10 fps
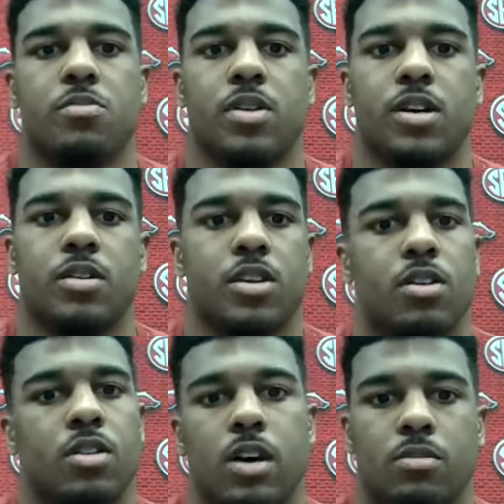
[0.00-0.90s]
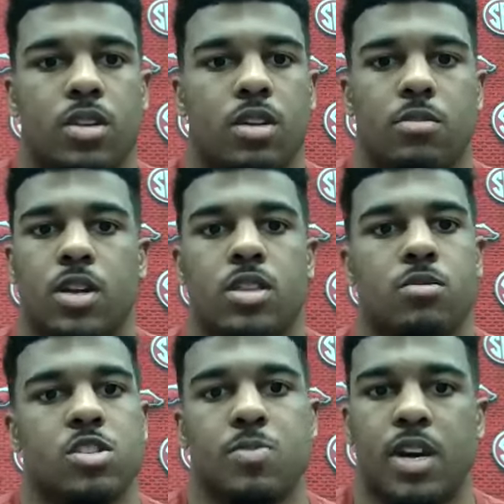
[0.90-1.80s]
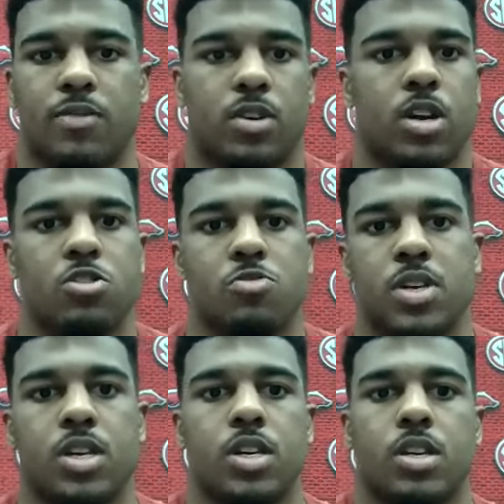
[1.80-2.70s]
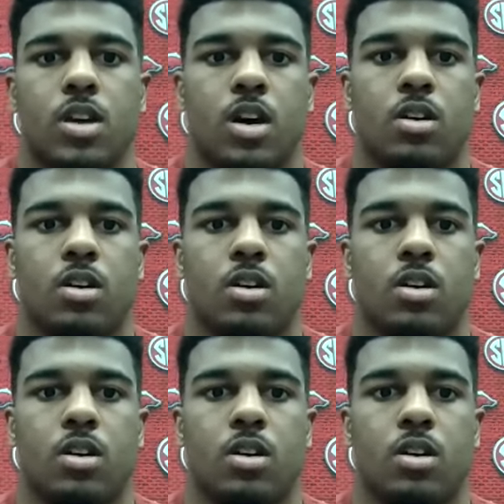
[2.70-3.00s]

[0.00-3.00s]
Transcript: But, you know, nothing respect for Coach P and